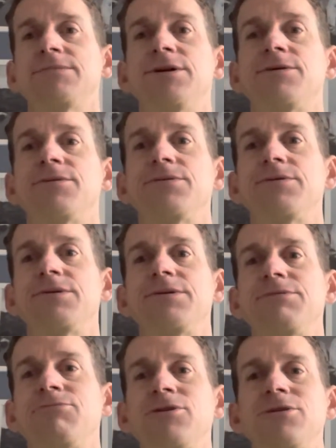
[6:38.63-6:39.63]

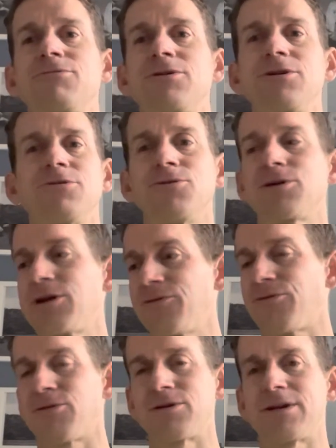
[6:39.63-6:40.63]
what you're looking
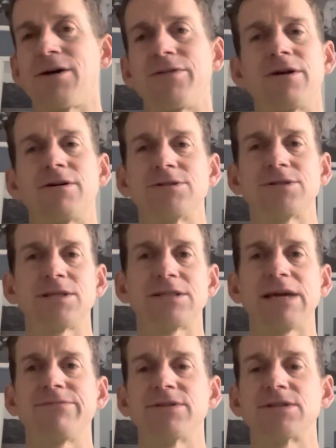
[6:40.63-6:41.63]
for down there is just
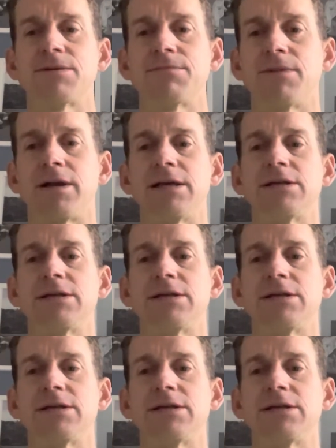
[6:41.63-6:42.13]
saving some money.